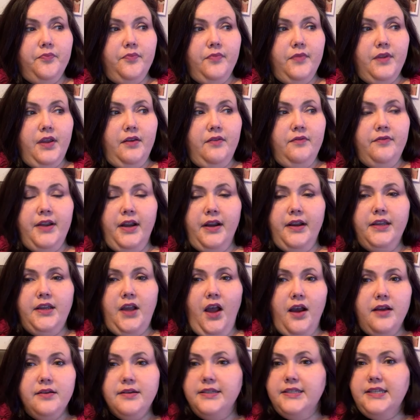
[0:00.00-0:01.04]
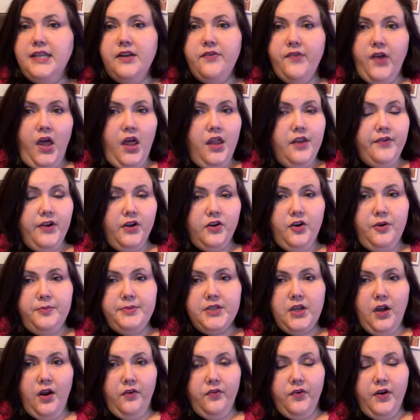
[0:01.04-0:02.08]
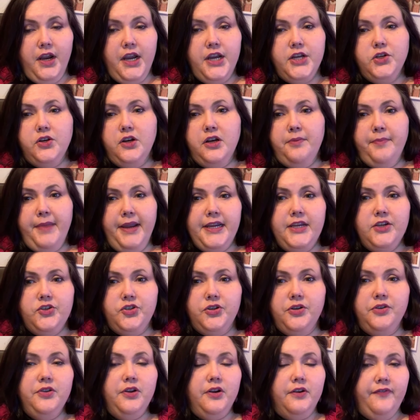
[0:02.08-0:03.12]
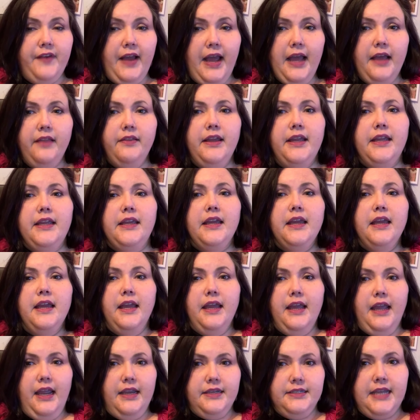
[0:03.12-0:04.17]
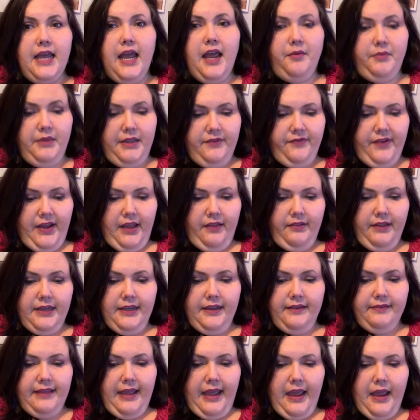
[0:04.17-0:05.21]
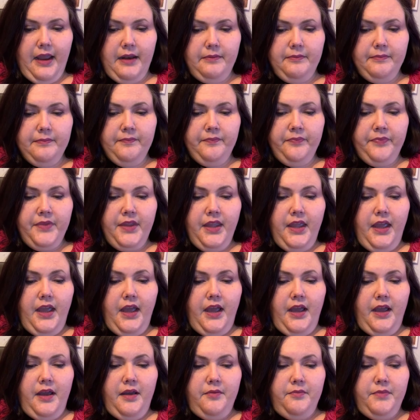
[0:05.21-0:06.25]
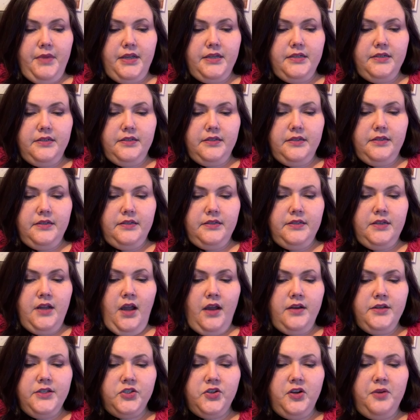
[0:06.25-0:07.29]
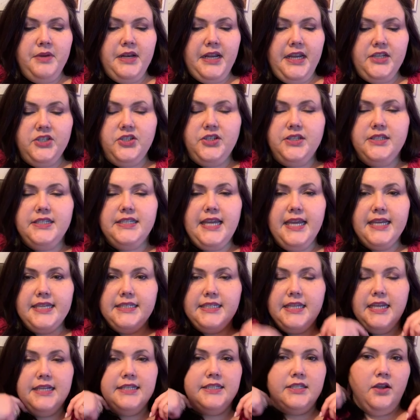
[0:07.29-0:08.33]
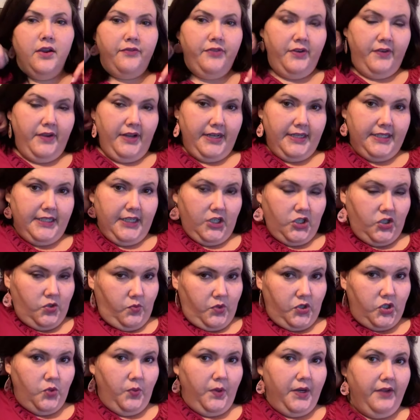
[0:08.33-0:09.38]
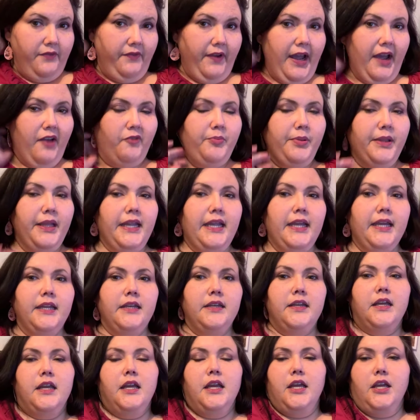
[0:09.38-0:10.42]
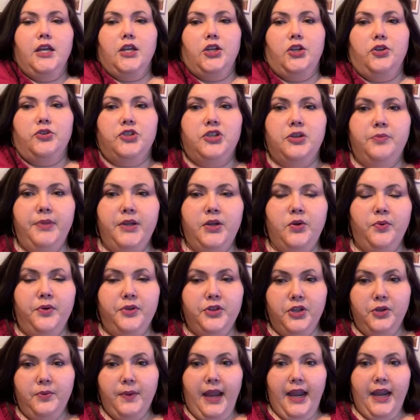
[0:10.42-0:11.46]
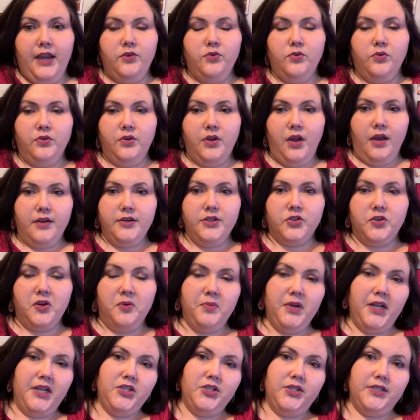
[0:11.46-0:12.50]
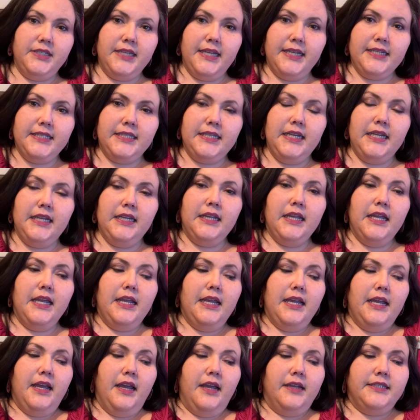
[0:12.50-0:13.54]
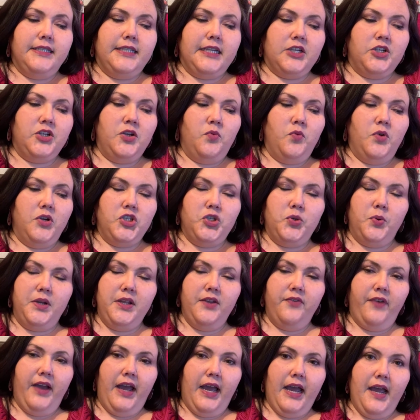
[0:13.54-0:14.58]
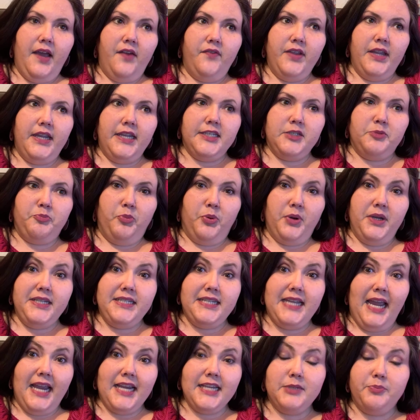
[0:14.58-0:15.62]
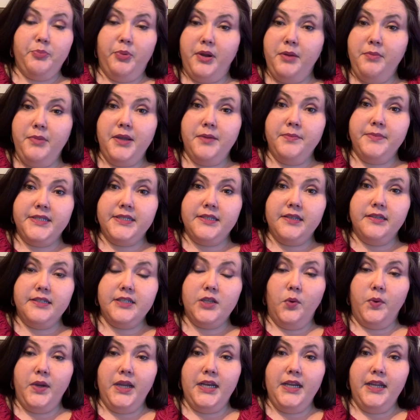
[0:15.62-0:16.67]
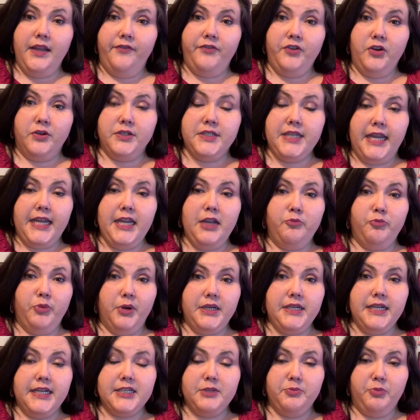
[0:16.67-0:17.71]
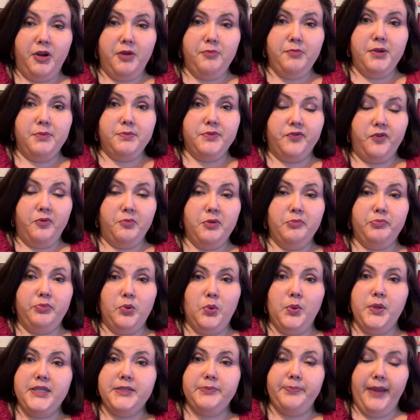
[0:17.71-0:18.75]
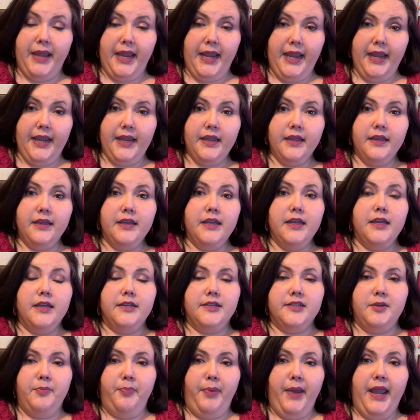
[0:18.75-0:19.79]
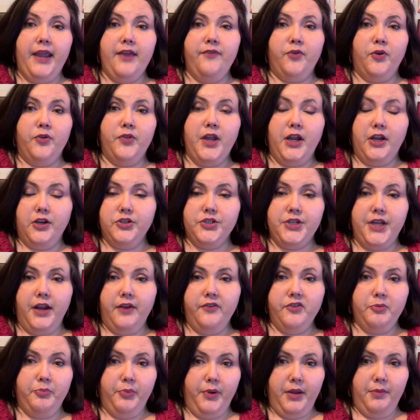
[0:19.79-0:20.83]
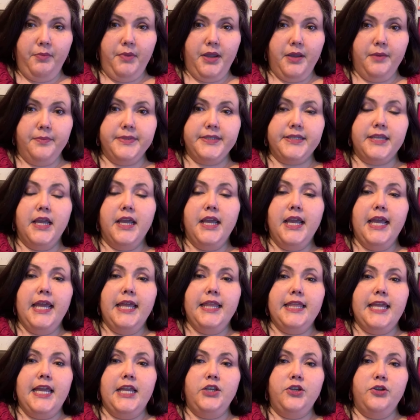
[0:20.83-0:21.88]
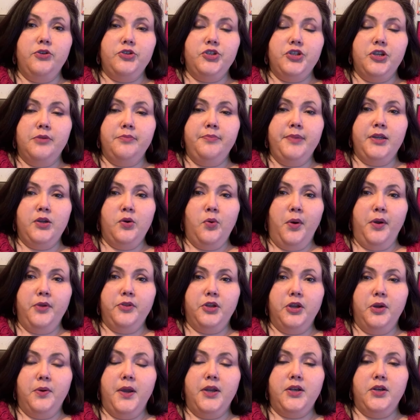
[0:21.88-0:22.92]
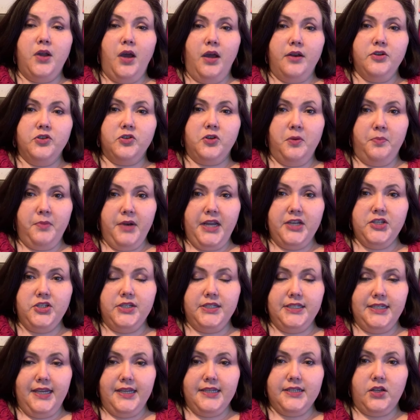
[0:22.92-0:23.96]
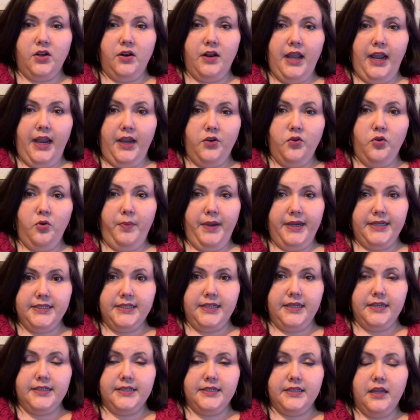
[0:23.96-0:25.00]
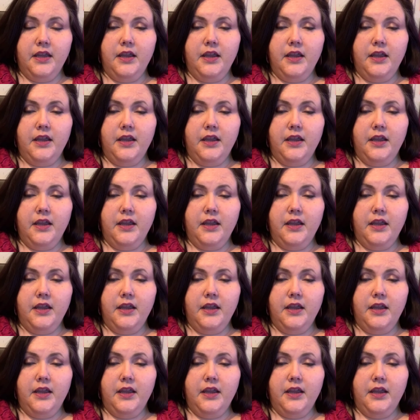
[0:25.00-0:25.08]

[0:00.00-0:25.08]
very cognizant of all of our groups over 100 and making sure they're filing and timely filing at that. Non-discrimination testing. So if you got a Section 125 plan, you should be going through annual non-discrimination testing. Section 125 is pre-tax premiums. So if you're taking pre-tax premiums from employees' pay to pay for their share of the premiums, then you should be going through a non-discrimination test on an annual basis